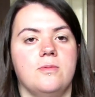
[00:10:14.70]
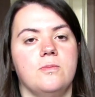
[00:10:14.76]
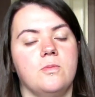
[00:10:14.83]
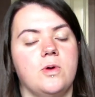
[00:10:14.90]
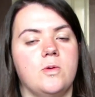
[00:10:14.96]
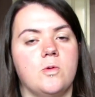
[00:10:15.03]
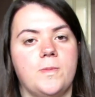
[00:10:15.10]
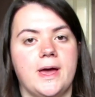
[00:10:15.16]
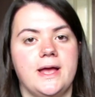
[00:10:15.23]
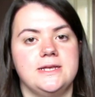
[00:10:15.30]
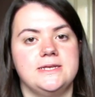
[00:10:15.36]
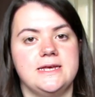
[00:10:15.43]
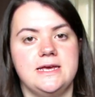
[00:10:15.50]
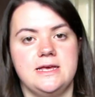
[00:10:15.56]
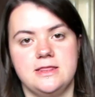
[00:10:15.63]
we were
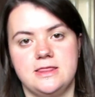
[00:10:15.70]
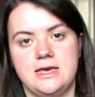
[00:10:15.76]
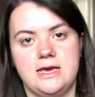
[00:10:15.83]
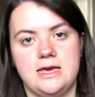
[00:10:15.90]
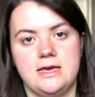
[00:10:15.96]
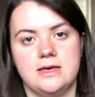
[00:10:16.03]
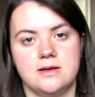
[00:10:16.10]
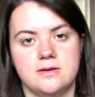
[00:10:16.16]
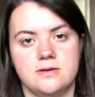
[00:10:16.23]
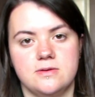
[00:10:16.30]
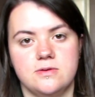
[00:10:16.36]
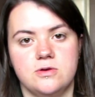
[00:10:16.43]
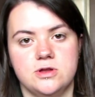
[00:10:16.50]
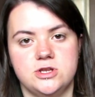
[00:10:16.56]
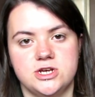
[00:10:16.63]
painting the
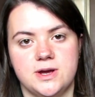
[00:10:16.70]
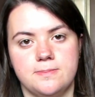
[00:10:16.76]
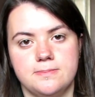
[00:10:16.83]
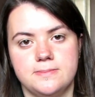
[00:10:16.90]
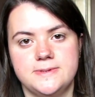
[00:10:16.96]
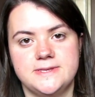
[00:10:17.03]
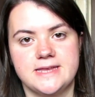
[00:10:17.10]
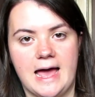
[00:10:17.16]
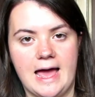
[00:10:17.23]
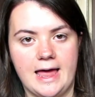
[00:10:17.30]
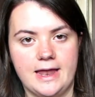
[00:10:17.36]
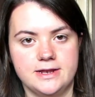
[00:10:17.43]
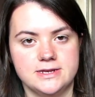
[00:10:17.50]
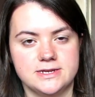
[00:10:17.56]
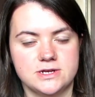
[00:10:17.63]
jumps
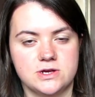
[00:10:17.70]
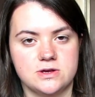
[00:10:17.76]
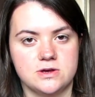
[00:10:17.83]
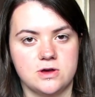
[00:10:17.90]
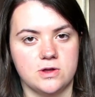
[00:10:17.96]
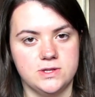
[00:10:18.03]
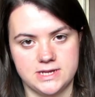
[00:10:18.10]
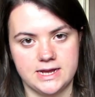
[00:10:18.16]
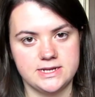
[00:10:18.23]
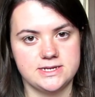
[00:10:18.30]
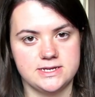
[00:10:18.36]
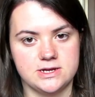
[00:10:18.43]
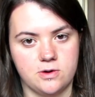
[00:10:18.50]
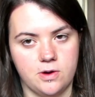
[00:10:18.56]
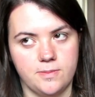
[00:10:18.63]
and
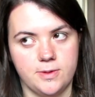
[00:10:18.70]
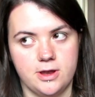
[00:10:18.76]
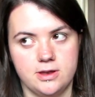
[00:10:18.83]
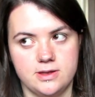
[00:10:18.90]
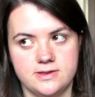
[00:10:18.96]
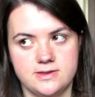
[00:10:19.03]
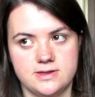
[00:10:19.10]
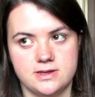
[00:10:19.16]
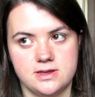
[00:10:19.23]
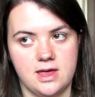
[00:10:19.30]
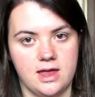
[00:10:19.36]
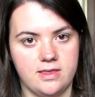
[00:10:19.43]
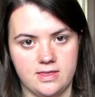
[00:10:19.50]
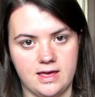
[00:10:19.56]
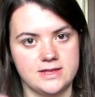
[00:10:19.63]
contact equipment
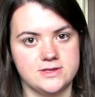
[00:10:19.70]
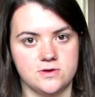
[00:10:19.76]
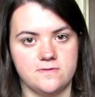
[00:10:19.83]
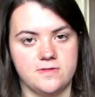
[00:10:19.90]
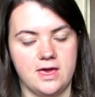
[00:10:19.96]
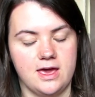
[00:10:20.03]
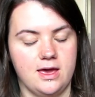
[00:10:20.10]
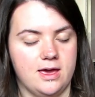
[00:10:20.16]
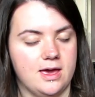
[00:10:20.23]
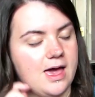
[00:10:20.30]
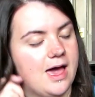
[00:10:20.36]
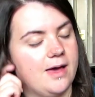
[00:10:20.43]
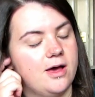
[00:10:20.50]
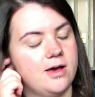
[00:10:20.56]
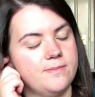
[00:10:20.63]
and that sort of thing
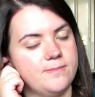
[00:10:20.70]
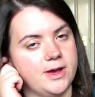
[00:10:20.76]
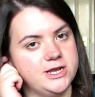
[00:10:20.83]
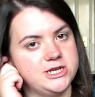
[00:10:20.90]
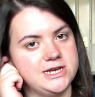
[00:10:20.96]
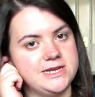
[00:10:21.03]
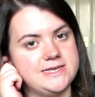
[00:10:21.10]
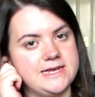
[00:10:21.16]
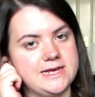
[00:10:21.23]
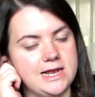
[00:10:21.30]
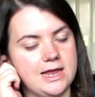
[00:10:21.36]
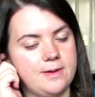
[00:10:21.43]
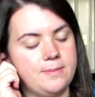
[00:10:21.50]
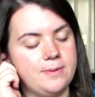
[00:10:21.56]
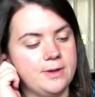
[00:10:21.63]
at my agility
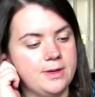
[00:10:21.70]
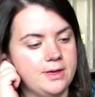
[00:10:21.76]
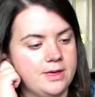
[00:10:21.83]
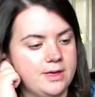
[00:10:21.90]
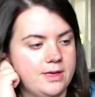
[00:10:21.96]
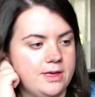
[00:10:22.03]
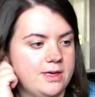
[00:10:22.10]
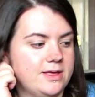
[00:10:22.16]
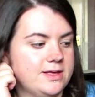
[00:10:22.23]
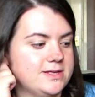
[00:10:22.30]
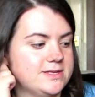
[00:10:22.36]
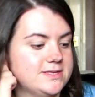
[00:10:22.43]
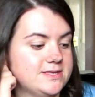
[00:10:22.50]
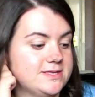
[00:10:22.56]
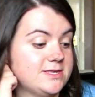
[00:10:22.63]
club.
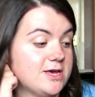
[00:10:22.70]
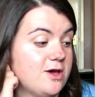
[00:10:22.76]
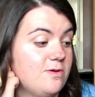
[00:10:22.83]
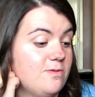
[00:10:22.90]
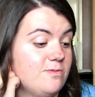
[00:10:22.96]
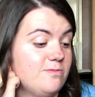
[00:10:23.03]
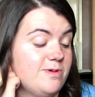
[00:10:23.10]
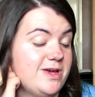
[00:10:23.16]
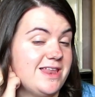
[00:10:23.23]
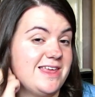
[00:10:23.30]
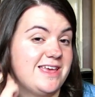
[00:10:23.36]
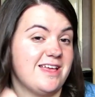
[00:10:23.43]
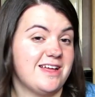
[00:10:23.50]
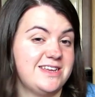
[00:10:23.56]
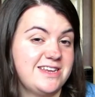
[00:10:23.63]
So
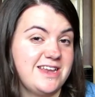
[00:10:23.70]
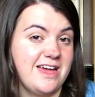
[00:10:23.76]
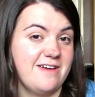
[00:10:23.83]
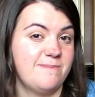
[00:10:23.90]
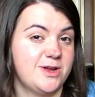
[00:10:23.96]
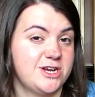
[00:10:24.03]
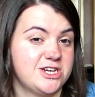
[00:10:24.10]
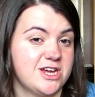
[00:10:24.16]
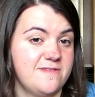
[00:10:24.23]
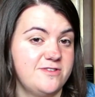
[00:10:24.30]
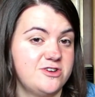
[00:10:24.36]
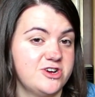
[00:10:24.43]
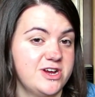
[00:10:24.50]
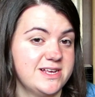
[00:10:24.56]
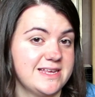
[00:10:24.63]
really I didn't have much time for
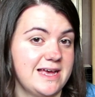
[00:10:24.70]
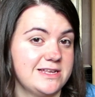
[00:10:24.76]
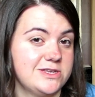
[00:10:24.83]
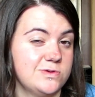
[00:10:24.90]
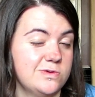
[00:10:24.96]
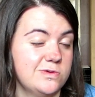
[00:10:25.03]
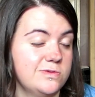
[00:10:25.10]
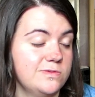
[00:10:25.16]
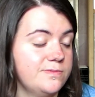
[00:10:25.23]
tricks at all.